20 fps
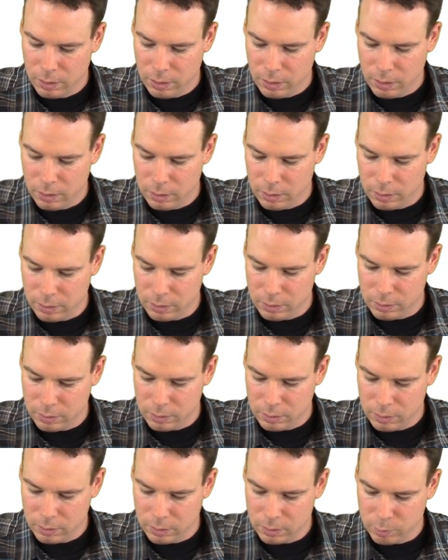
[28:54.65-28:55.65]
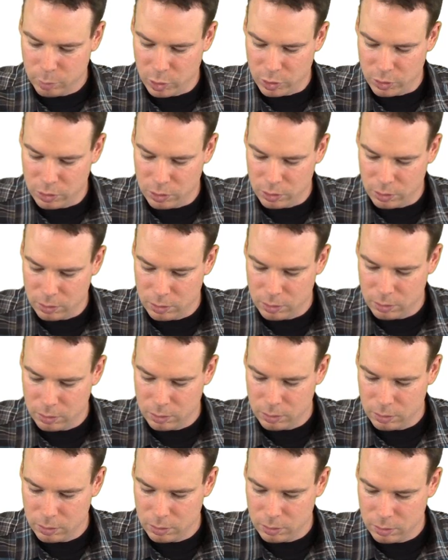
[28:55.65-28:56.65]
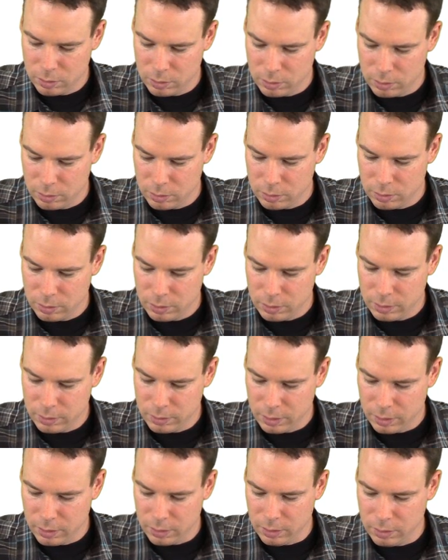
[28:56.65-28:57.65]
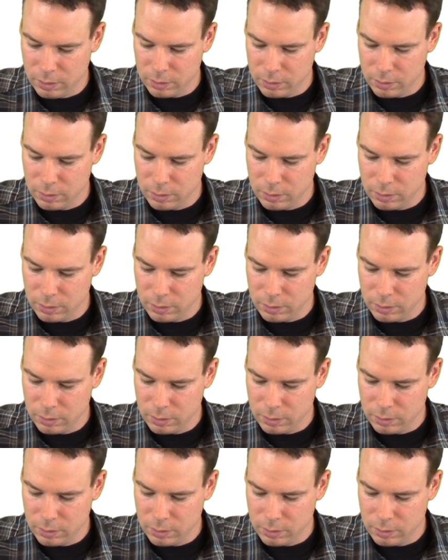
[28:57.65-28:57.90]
and this expression is height.